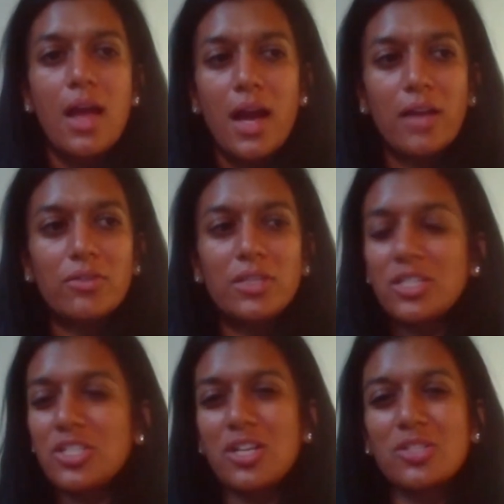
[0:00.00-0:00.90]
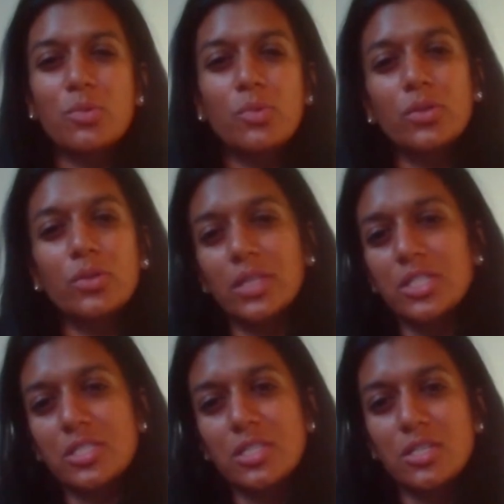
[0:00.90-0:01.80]
I don't need to change the world. I
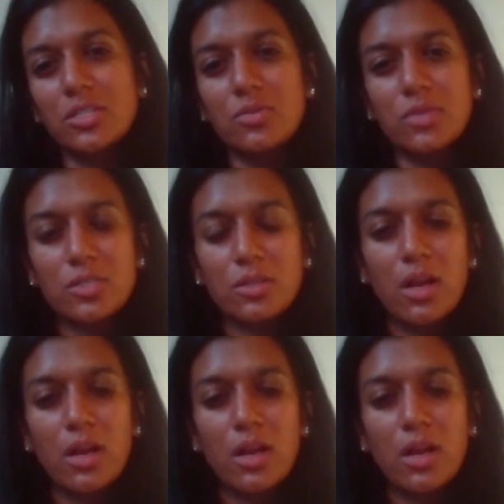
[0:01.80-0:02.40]
just need to do it,